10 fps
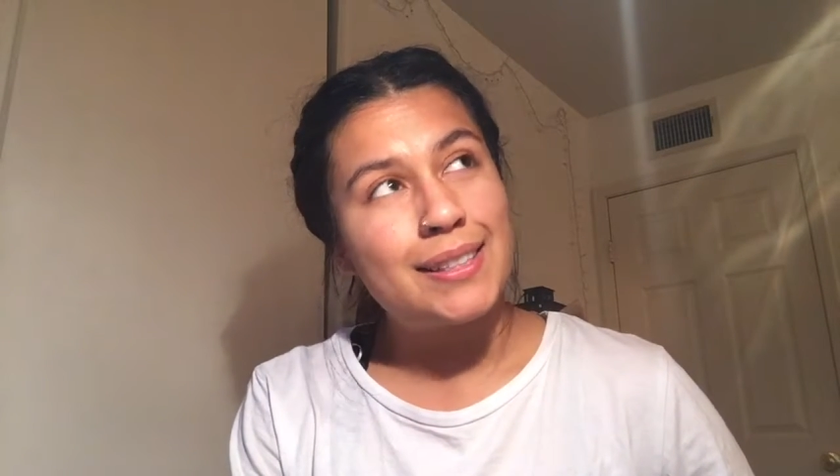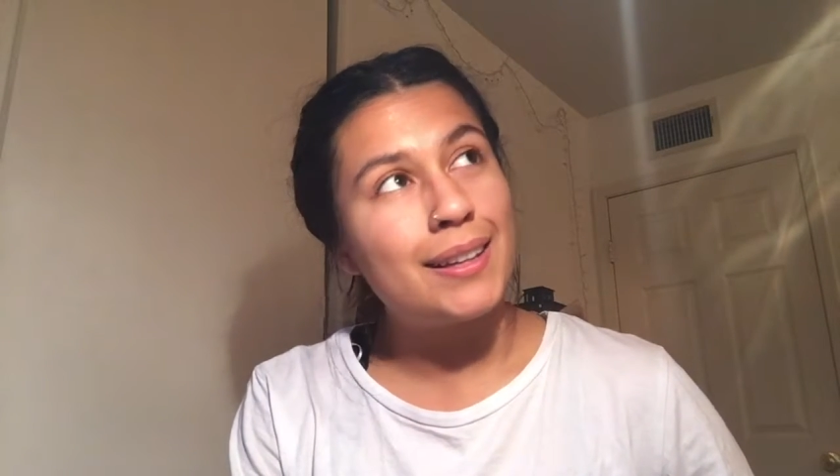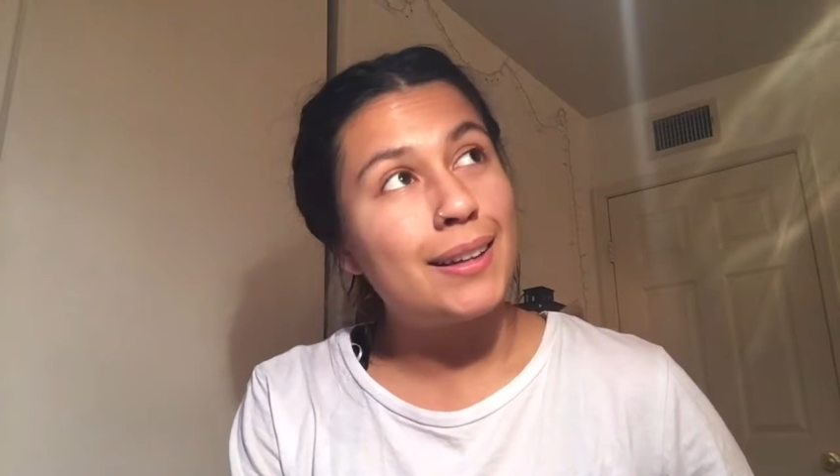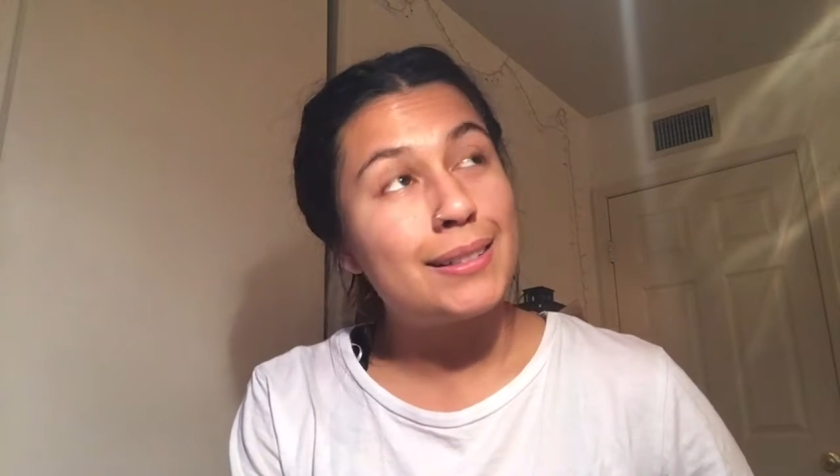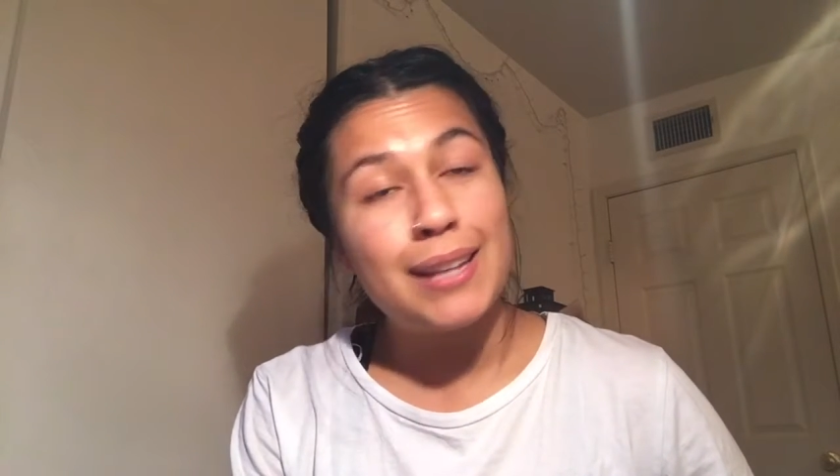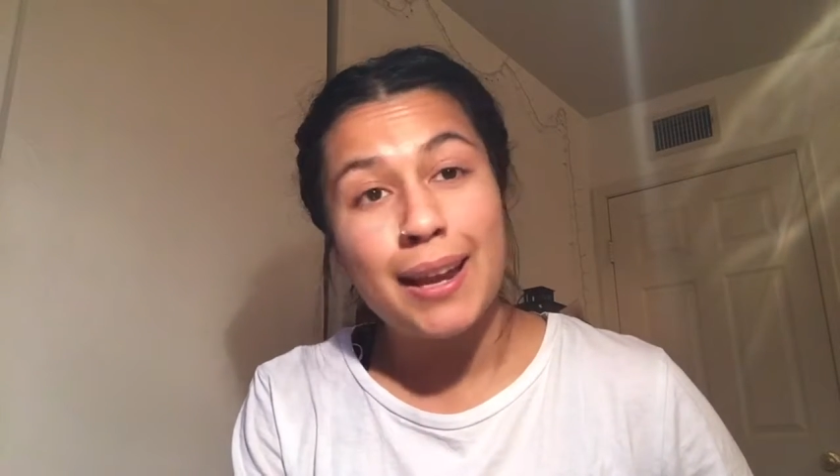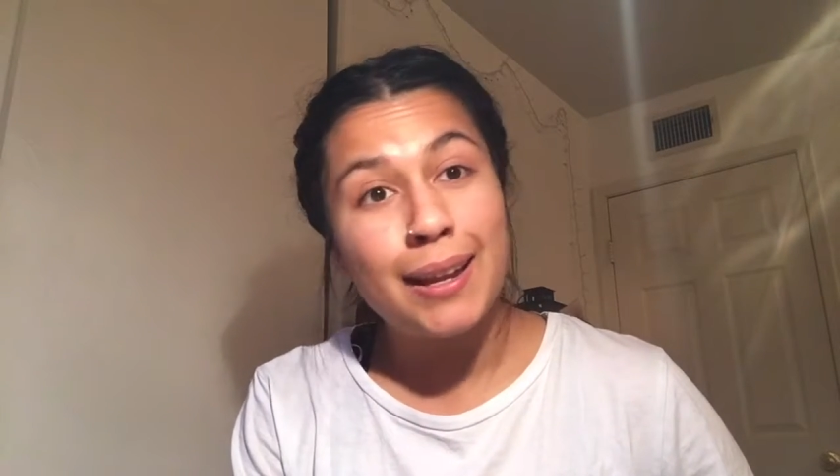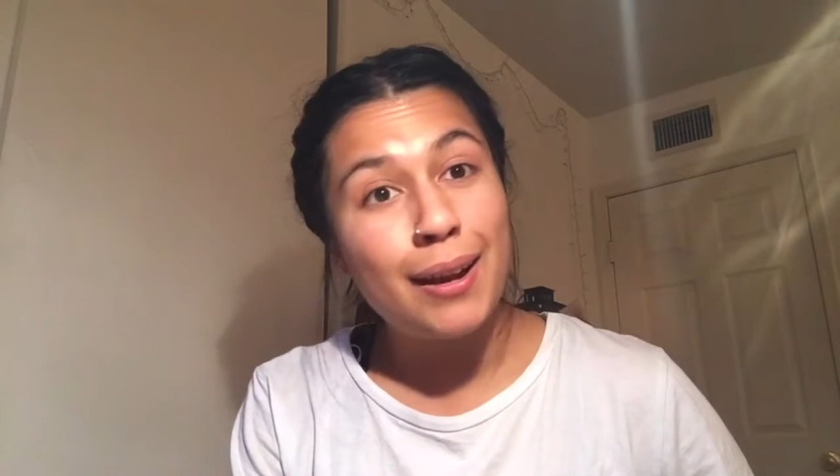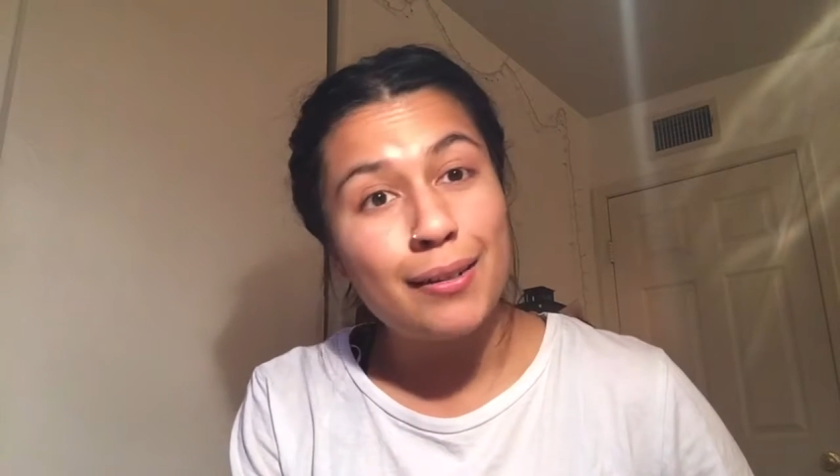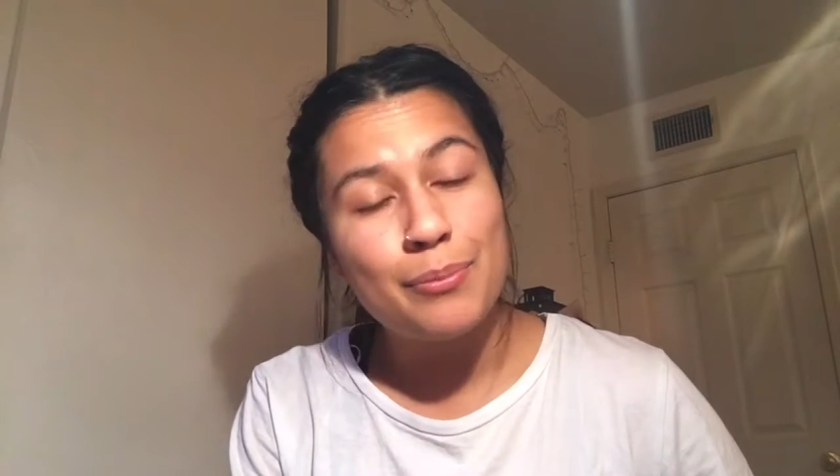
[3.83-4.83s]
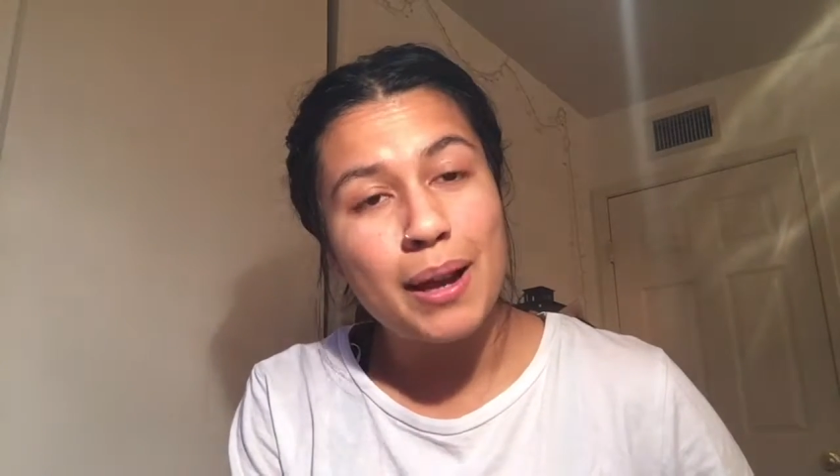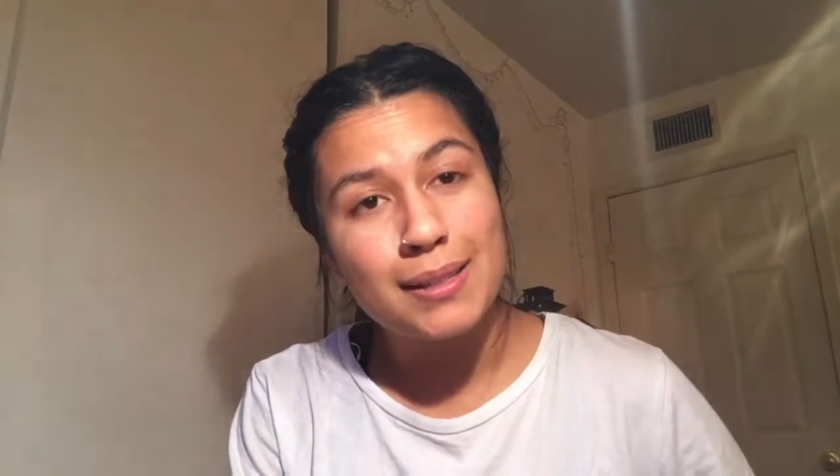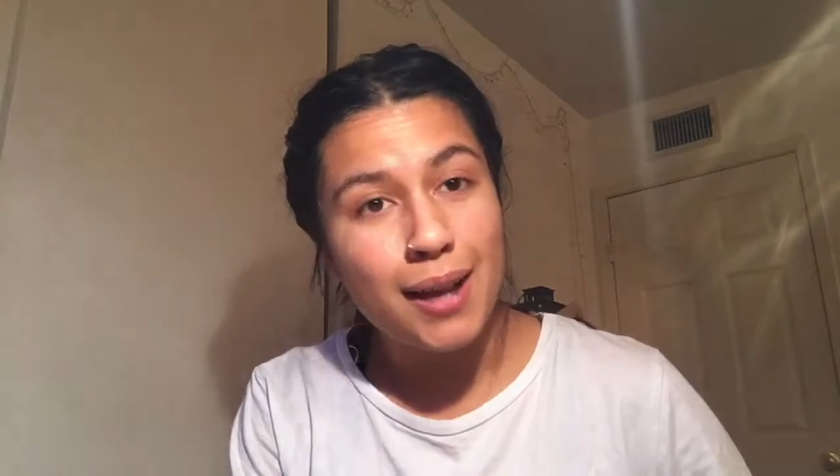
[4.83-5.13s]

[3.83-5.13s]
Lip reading: to take care of my